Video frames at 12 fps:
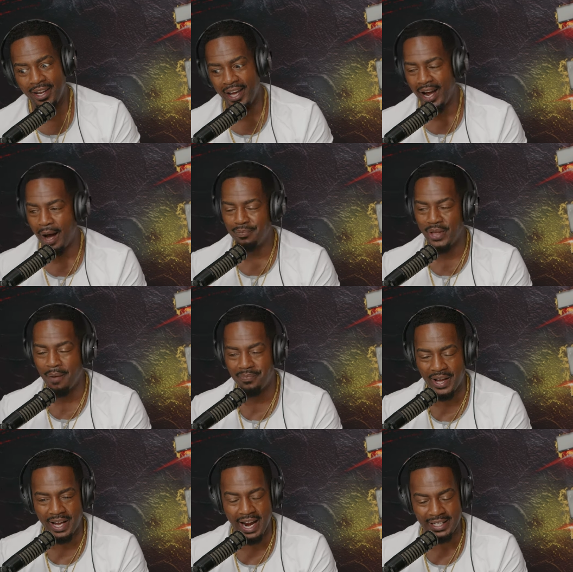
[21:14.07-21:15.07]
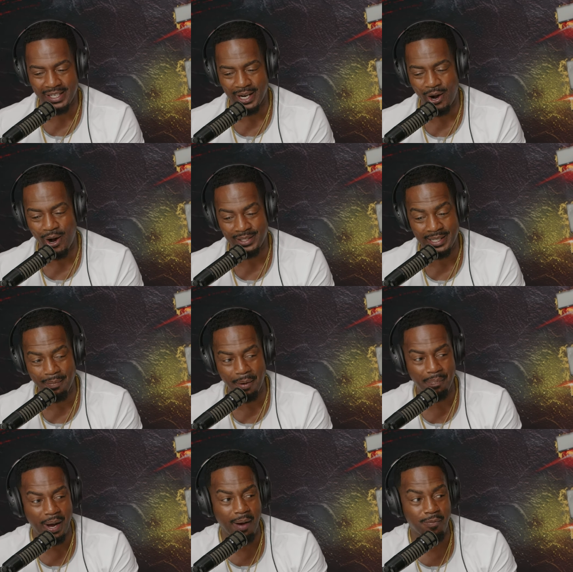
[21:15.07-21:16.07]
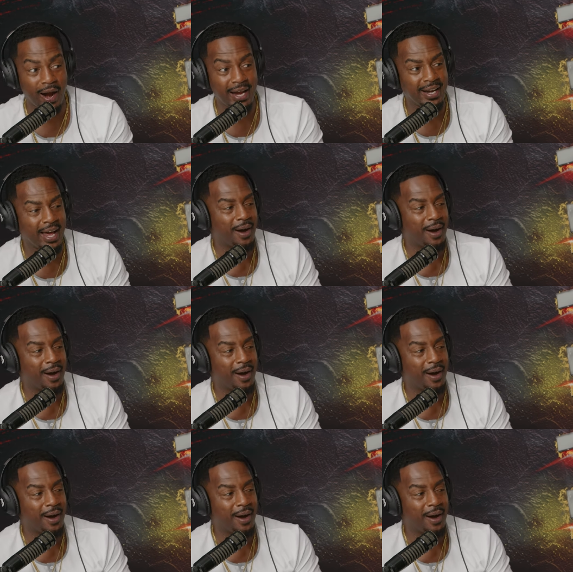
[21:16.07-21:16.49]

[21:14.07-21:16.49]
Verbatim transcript: Like, I'm, I'm, thinking I should call Tim and Bob on right a, now.